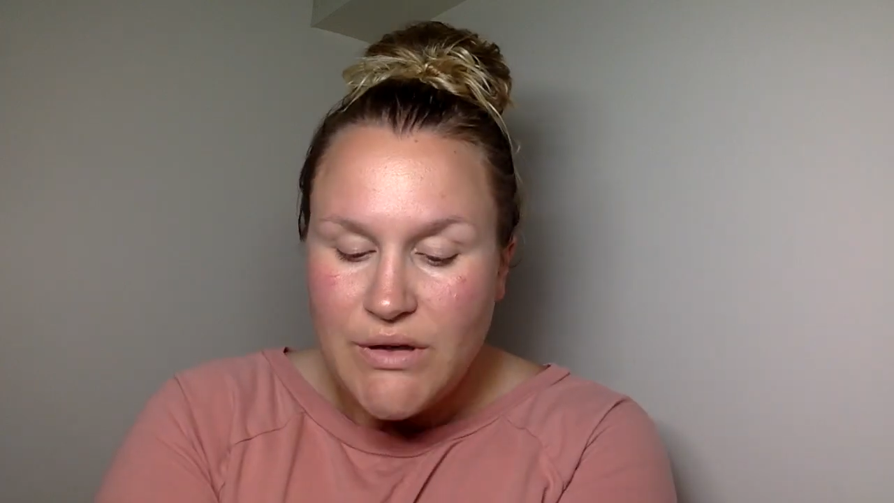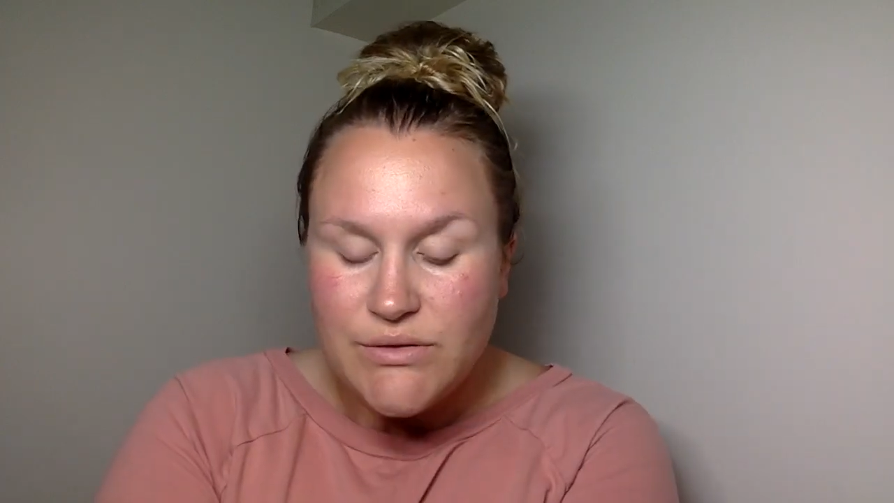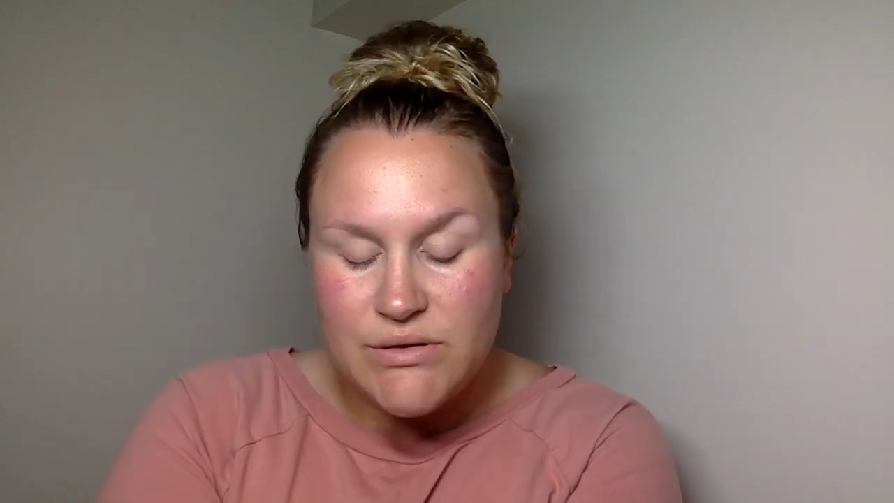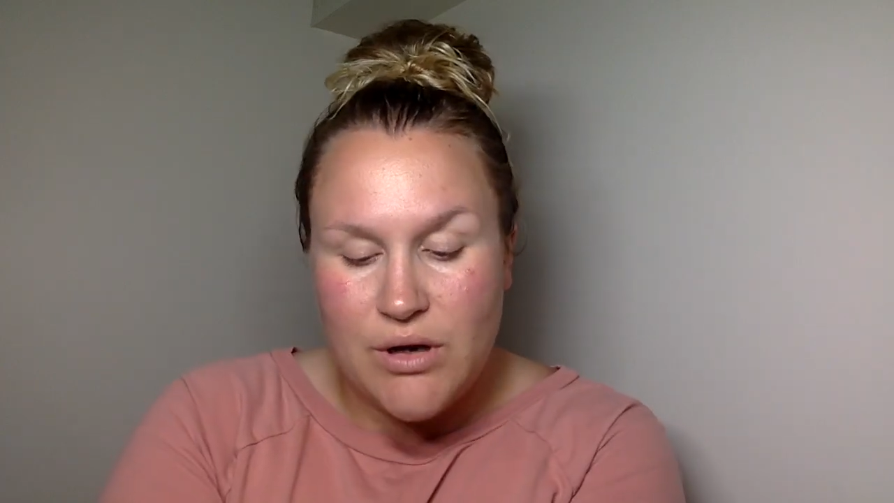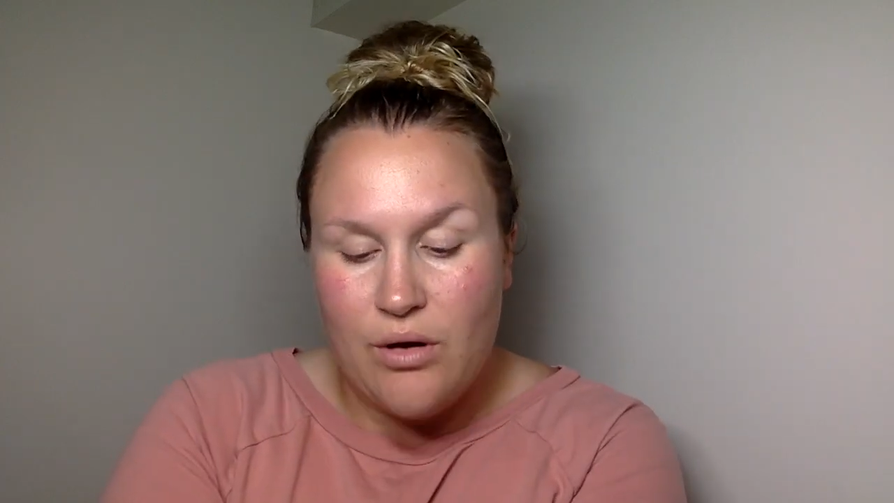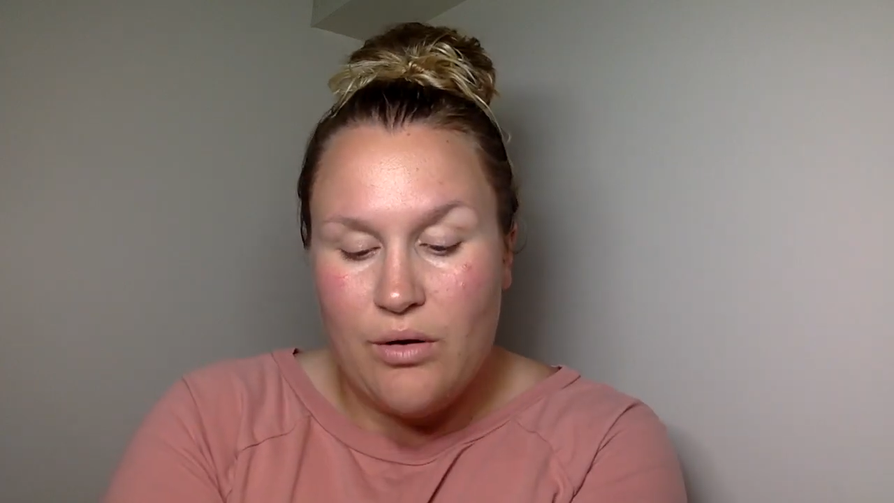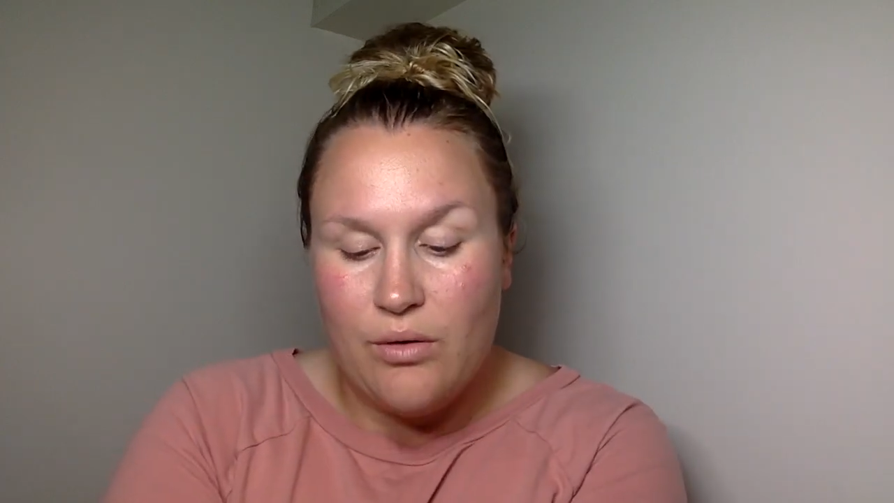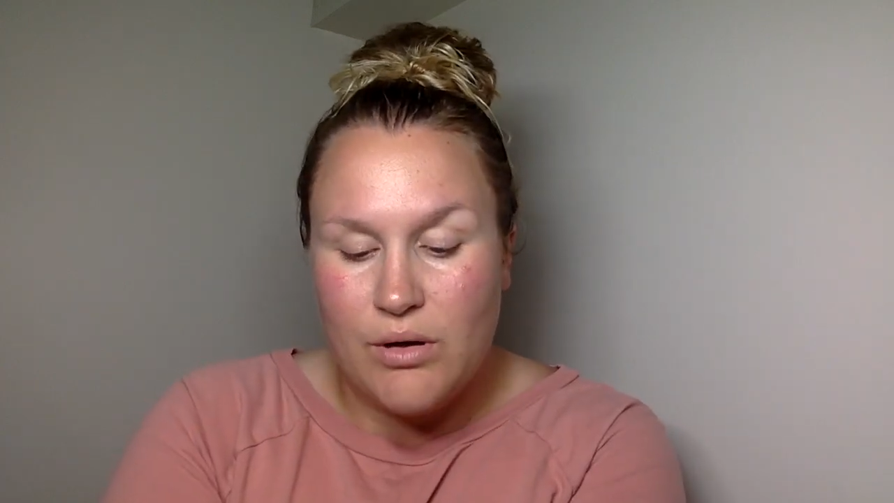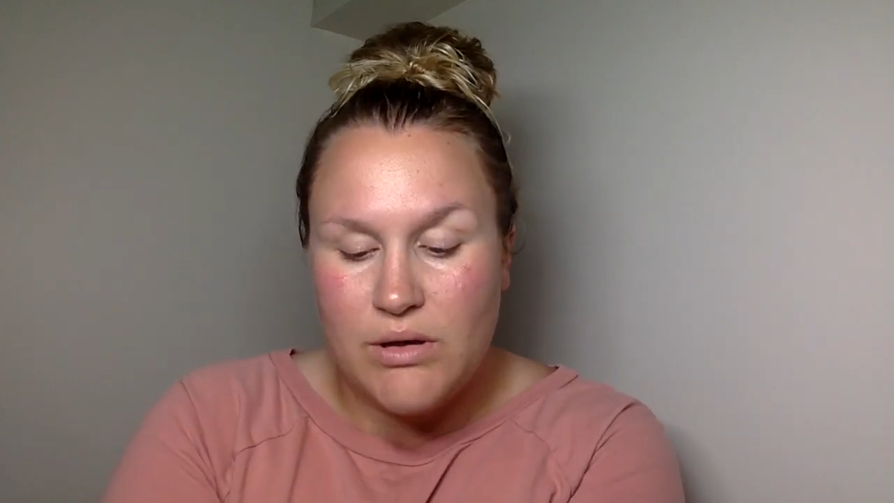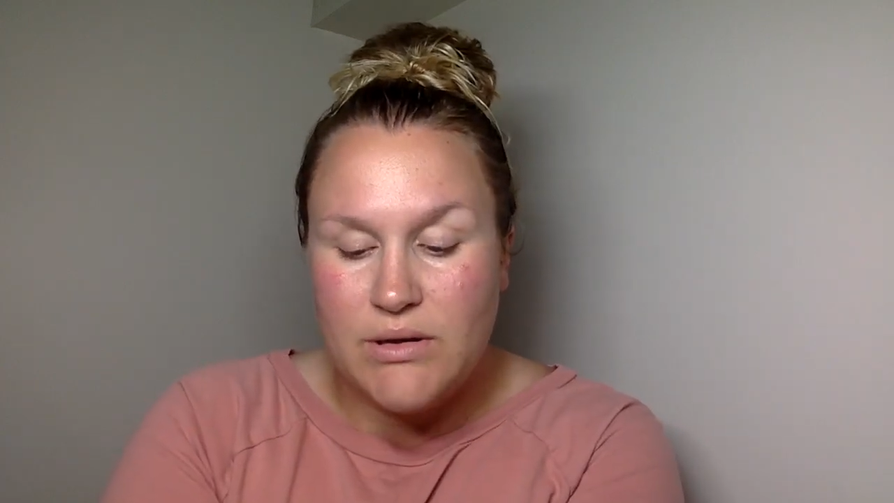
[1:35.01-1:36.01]

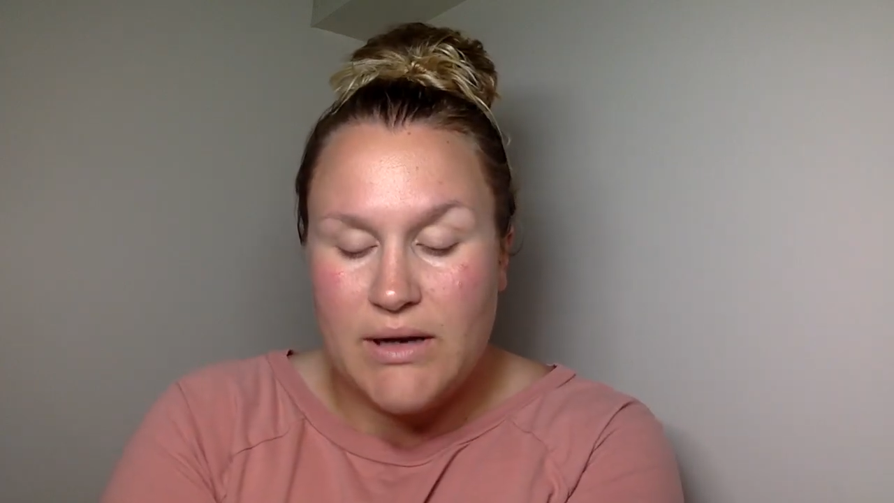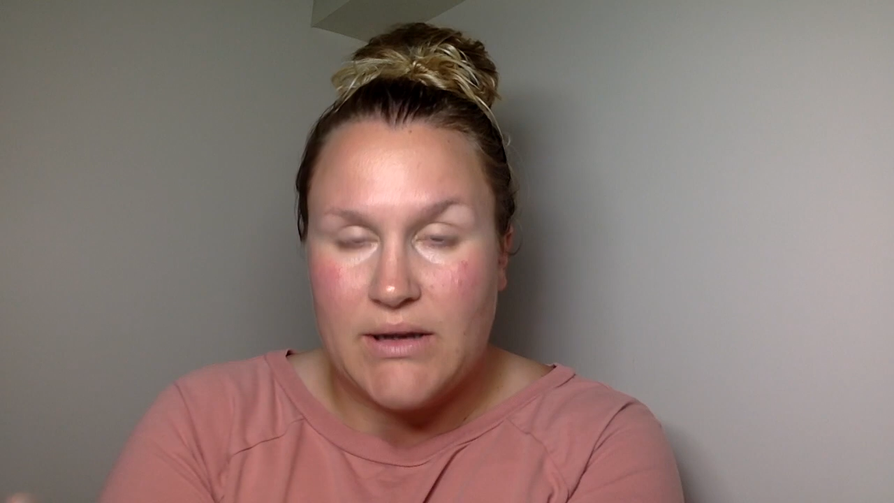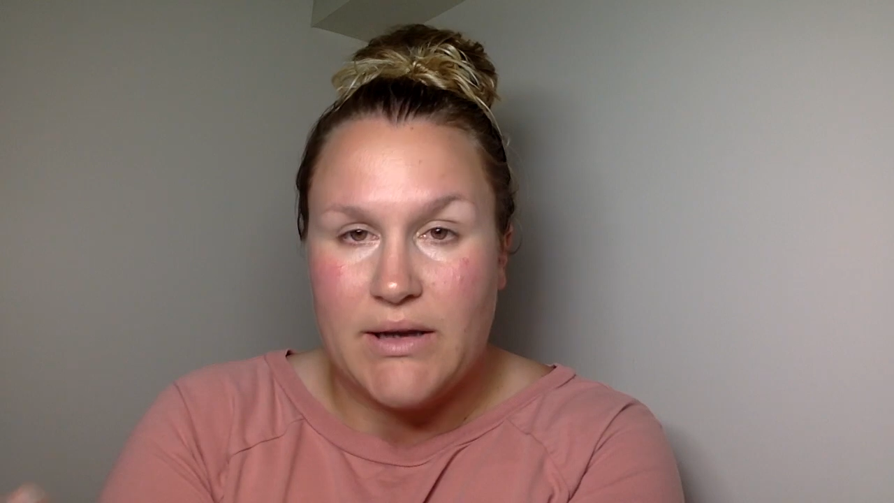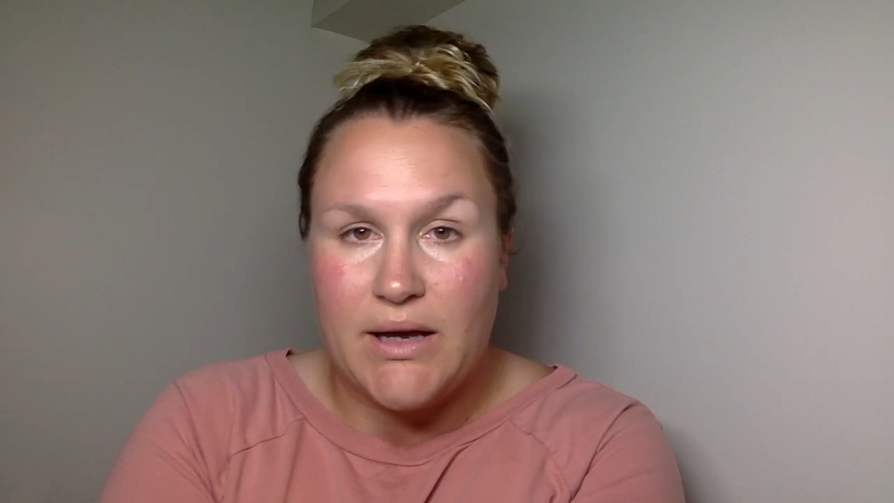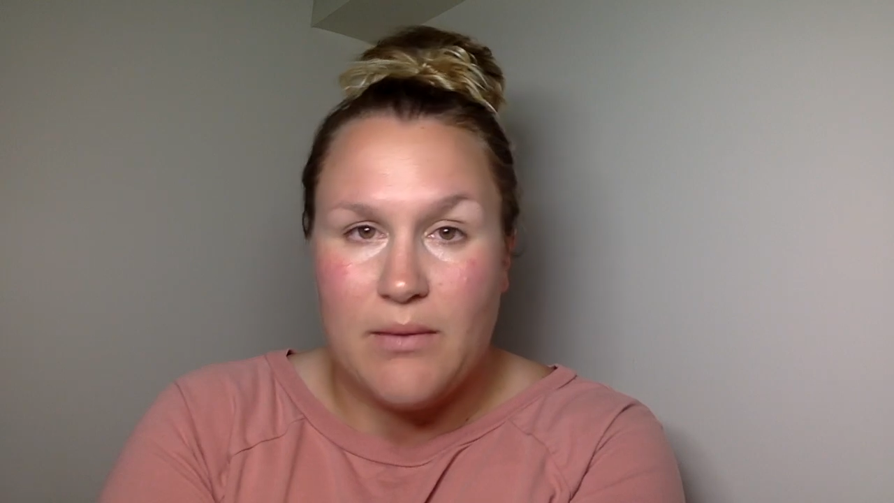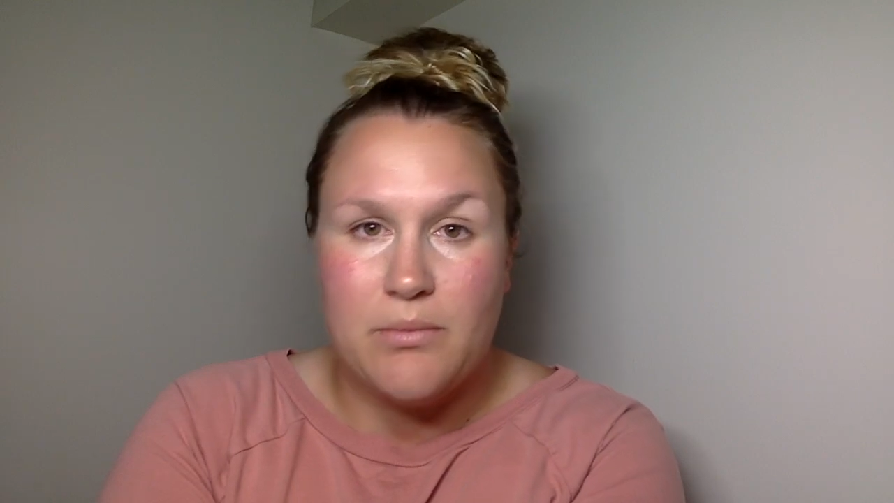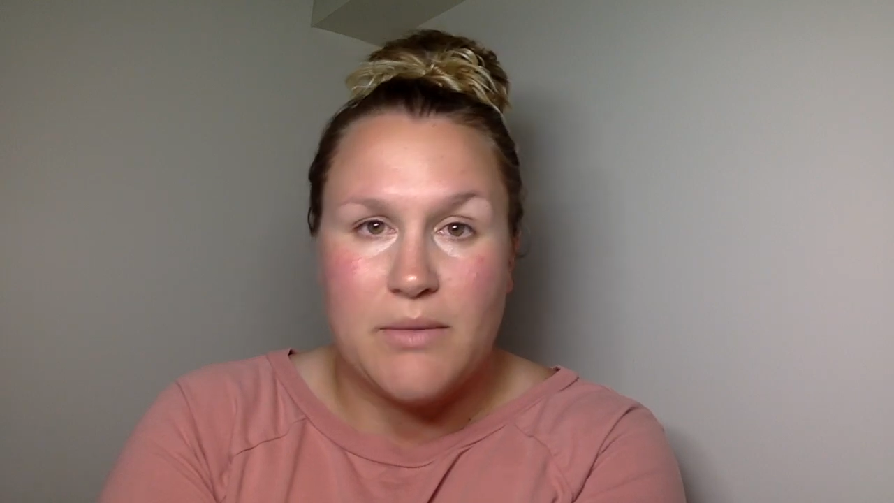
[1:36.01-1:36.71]
So luckily,